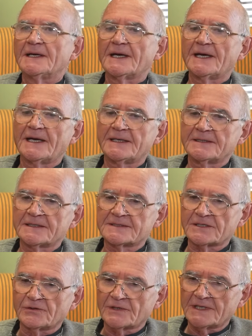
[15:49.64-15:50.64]
and it's
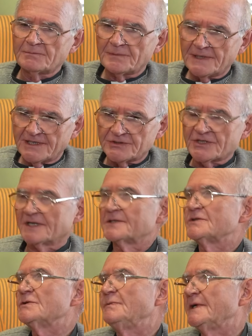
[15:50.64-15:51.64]
a great pleasure
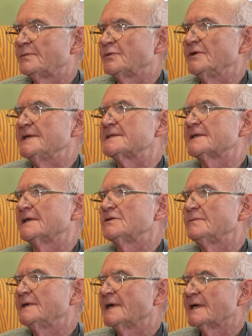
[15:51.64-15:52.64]
to be a priest and to
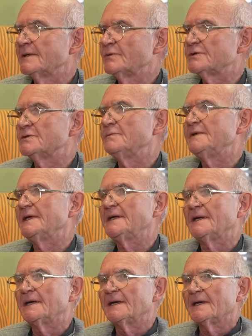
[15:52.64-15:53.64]
be able to be
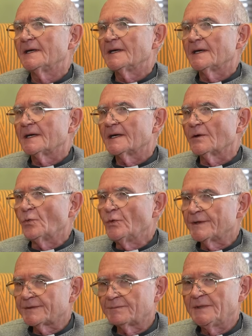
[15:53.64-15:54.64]

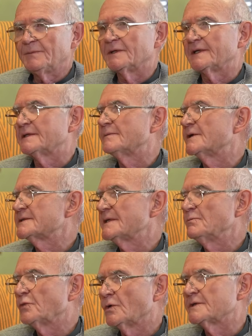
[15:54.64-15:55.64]
with people at the most
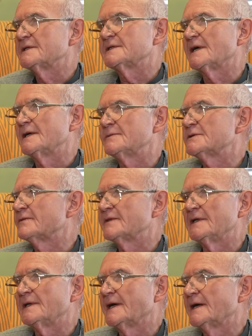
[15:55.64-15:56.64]
important times of
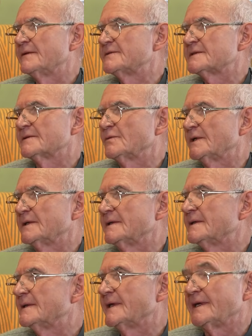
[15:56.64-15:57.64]
their lives,
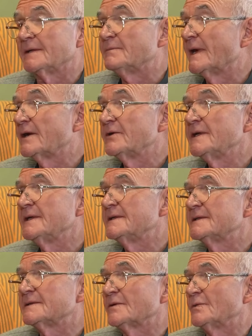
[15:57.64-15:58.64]
when they get married,
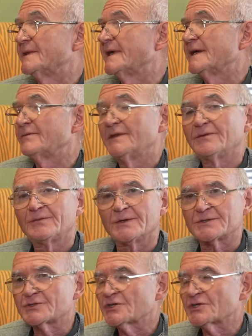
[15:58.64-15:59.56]
when they have their first